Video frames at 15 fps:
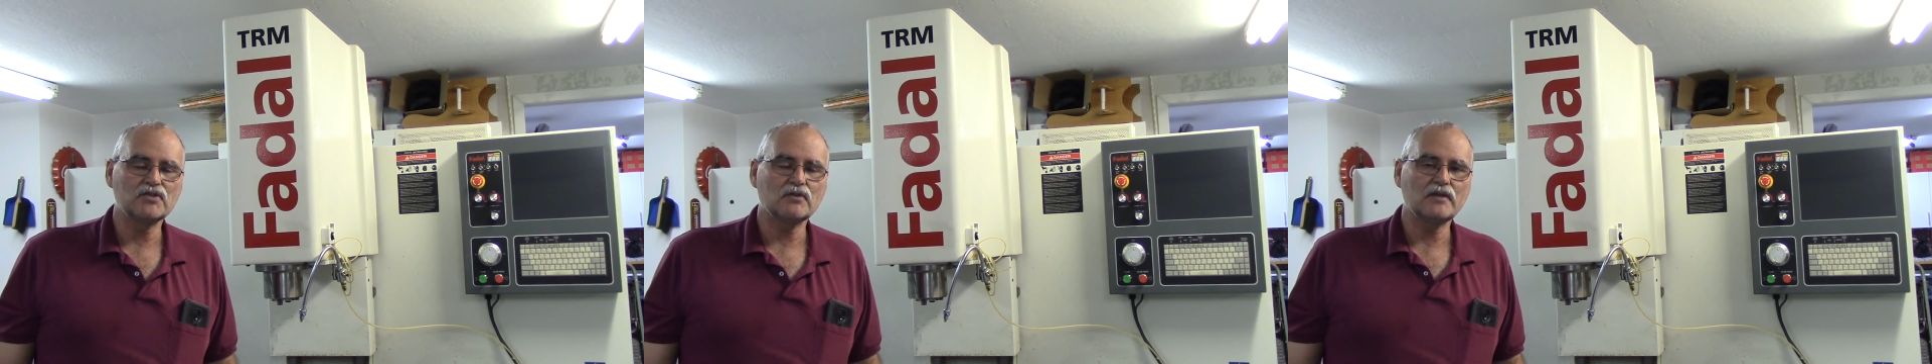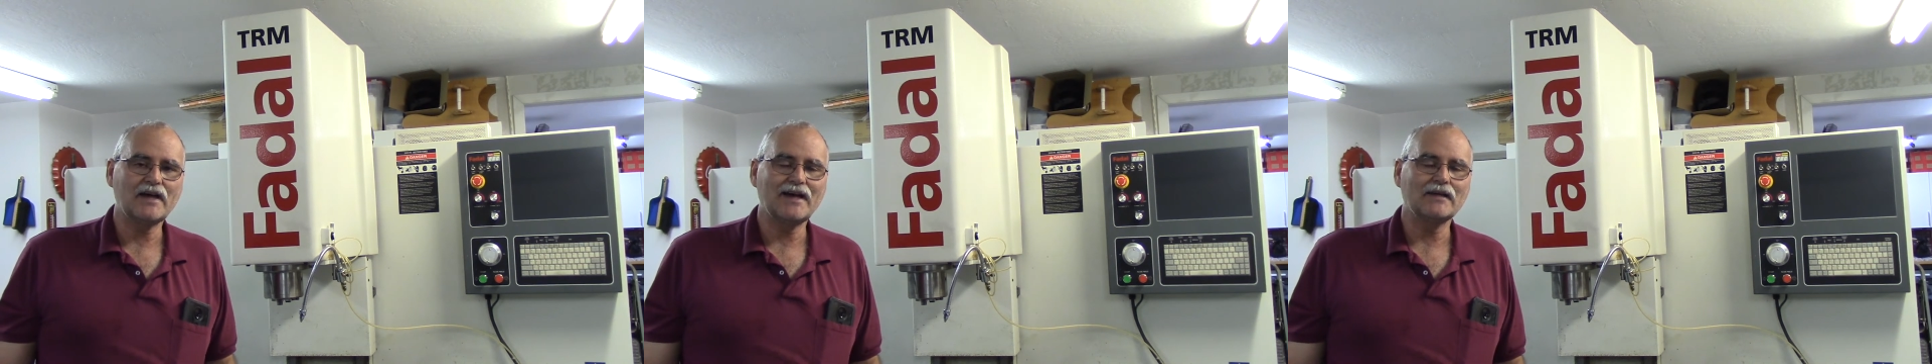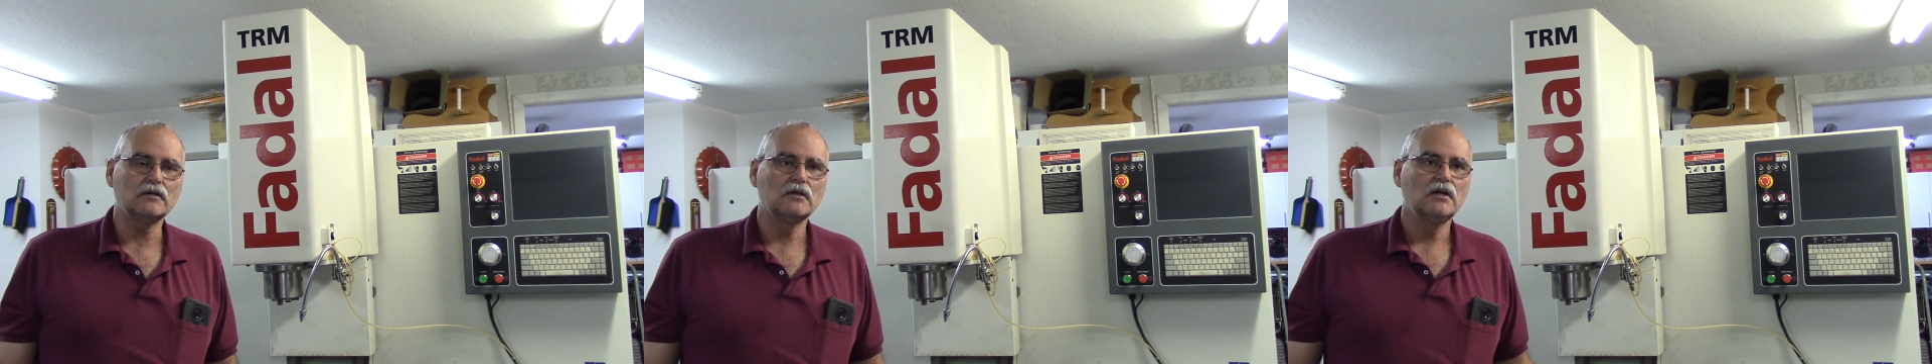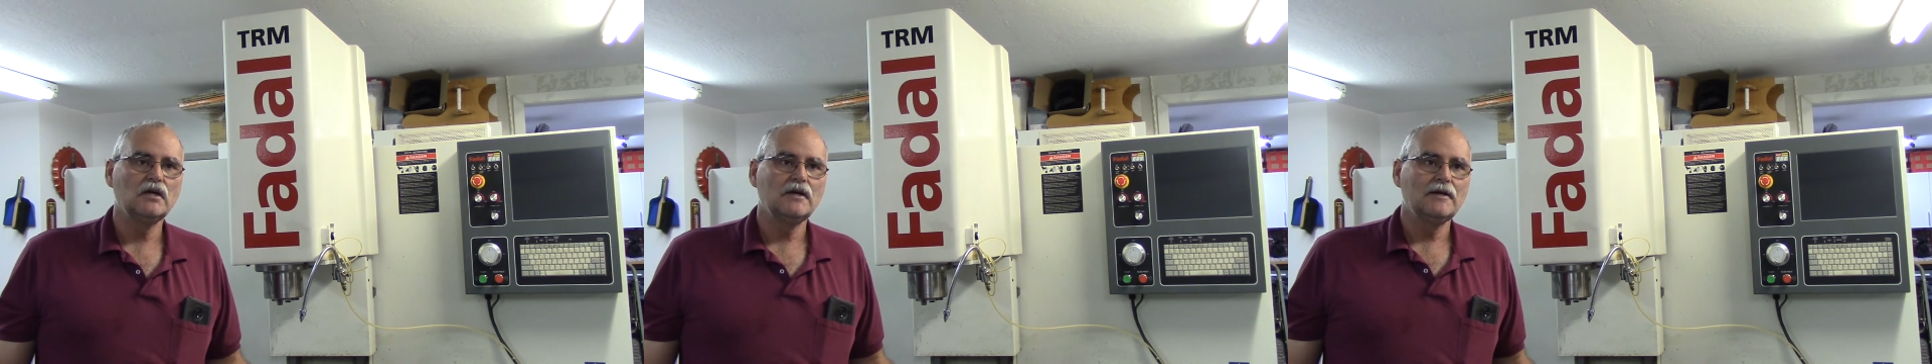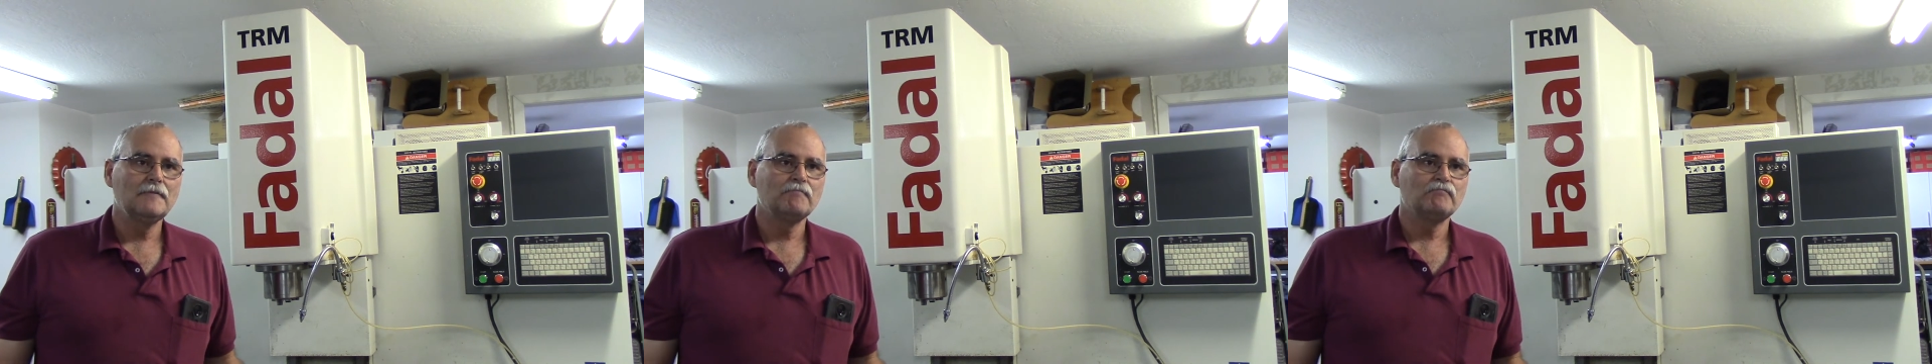So that,
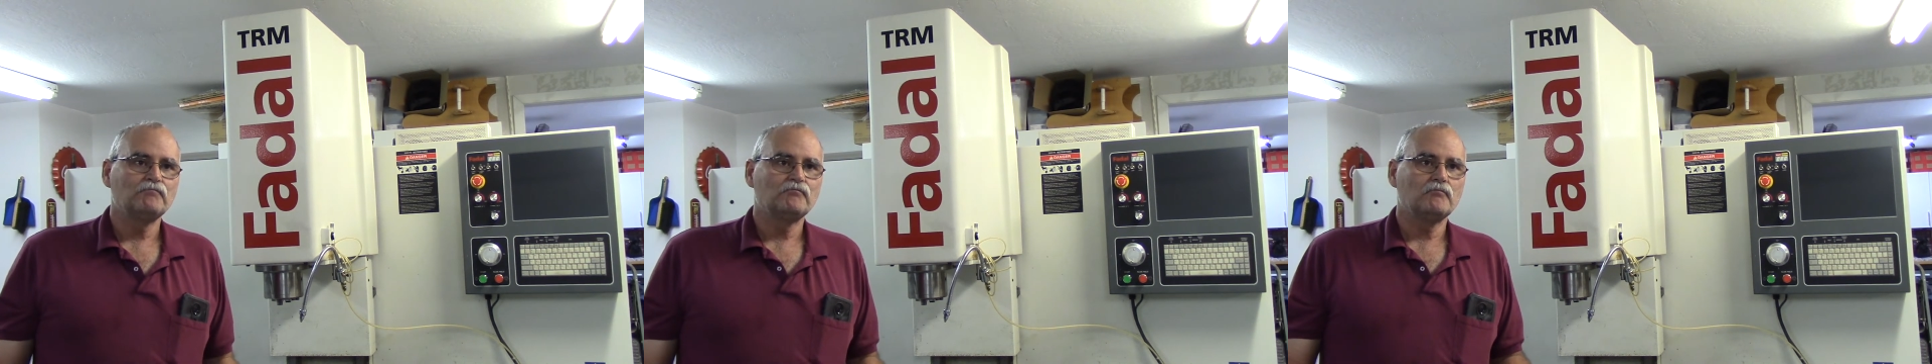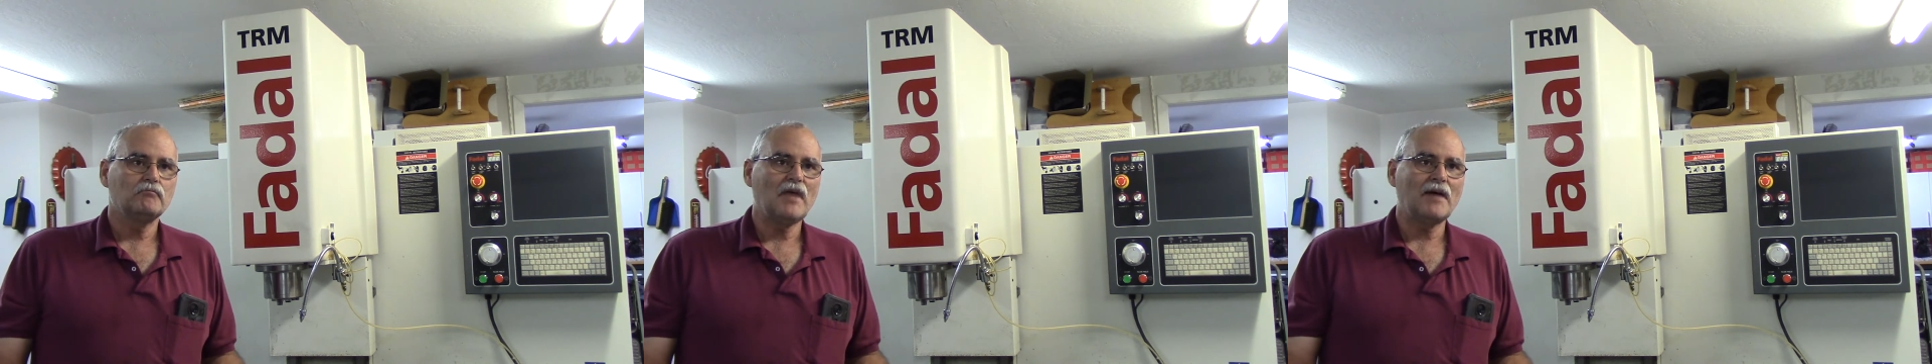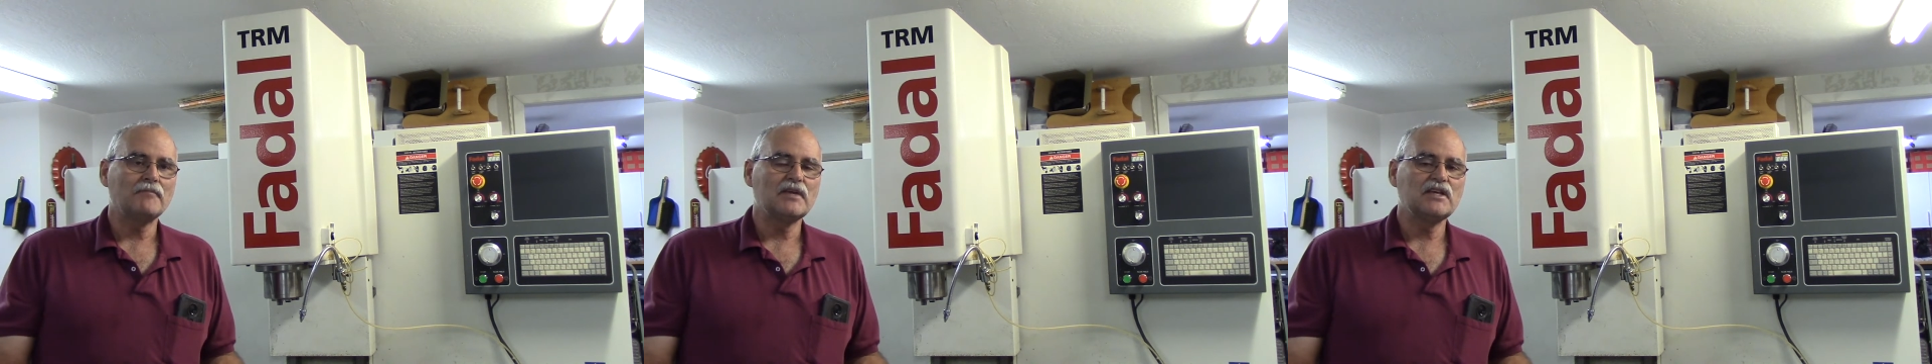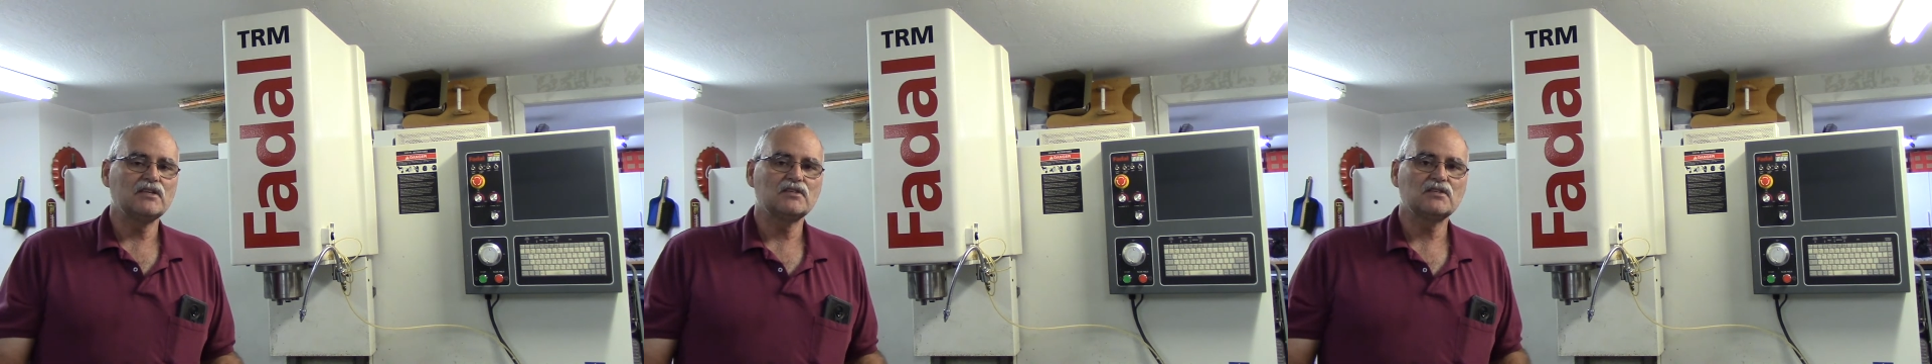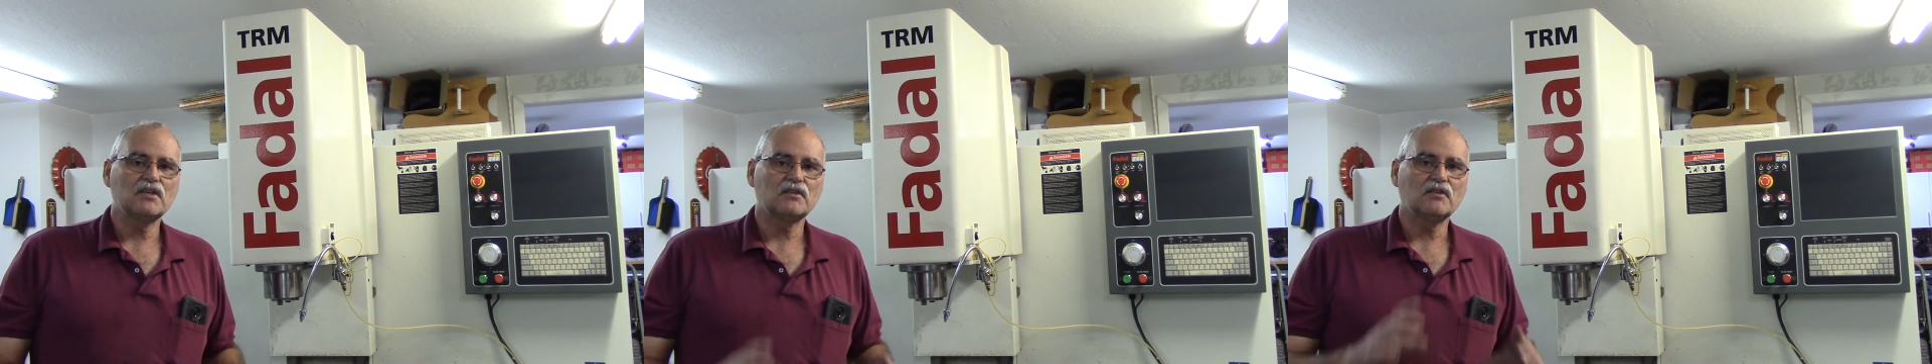that
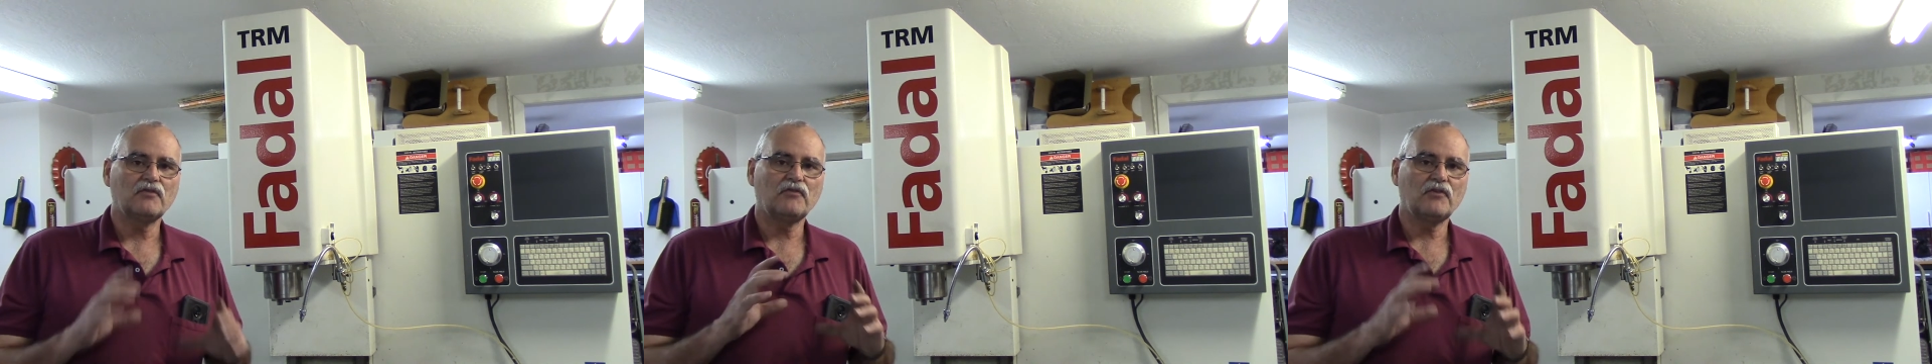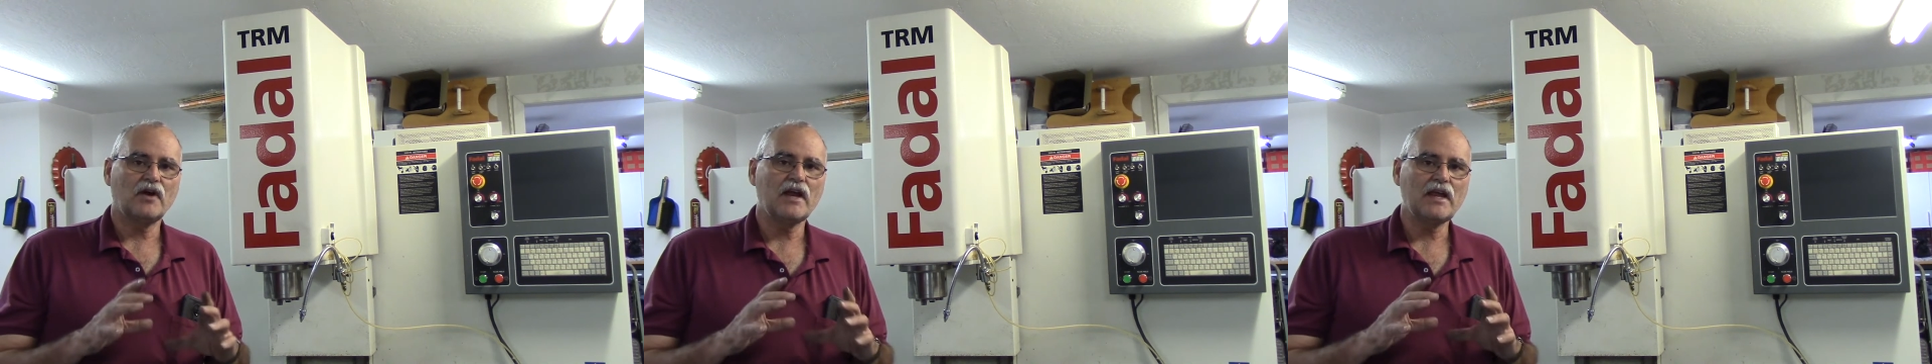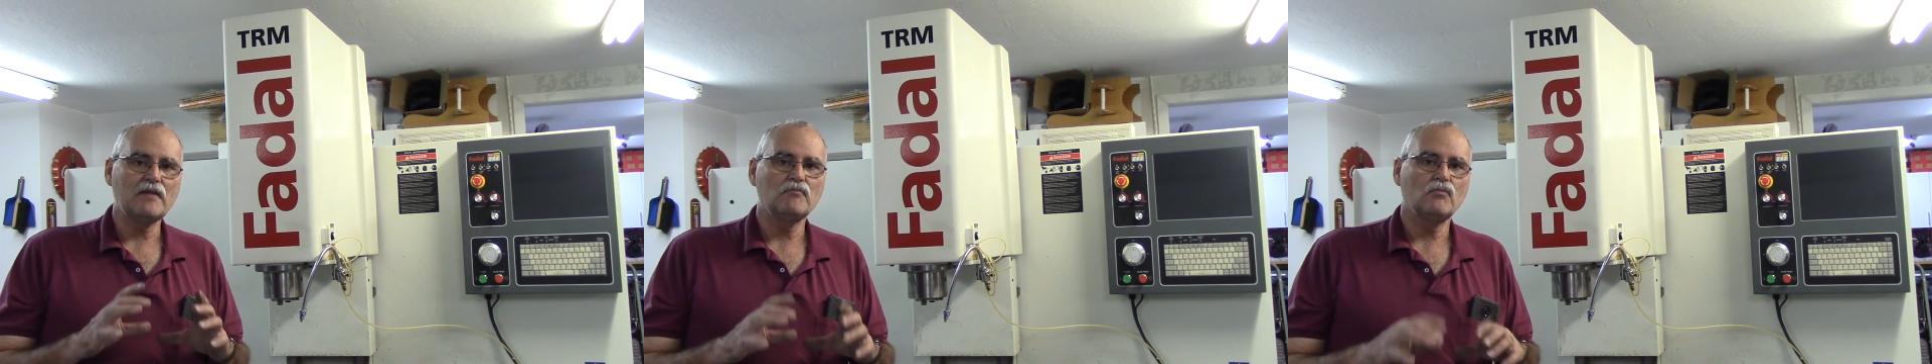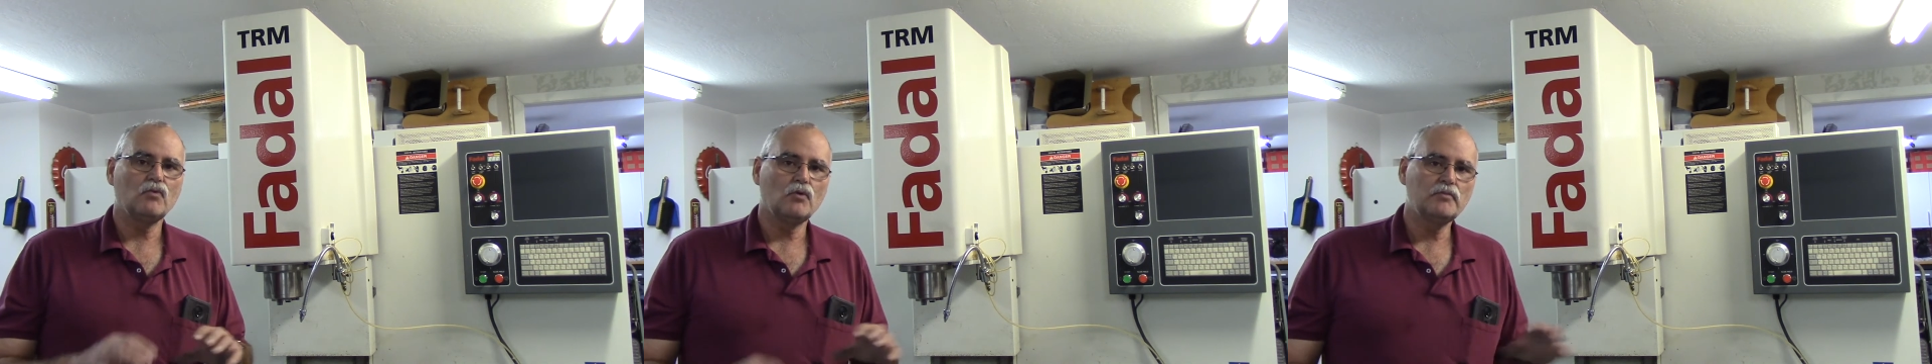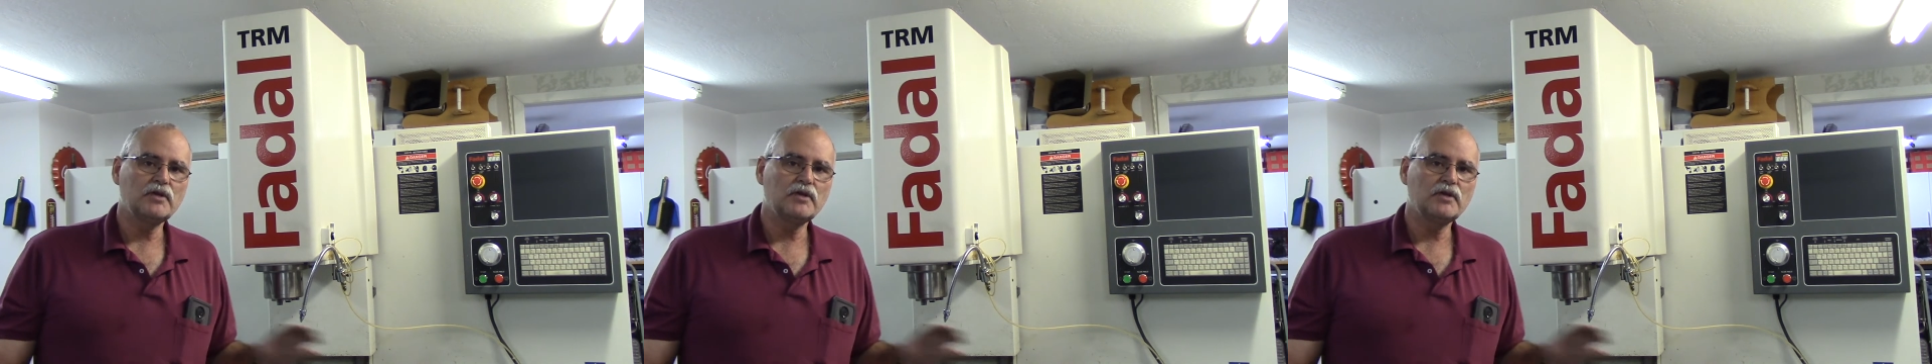means that the frame will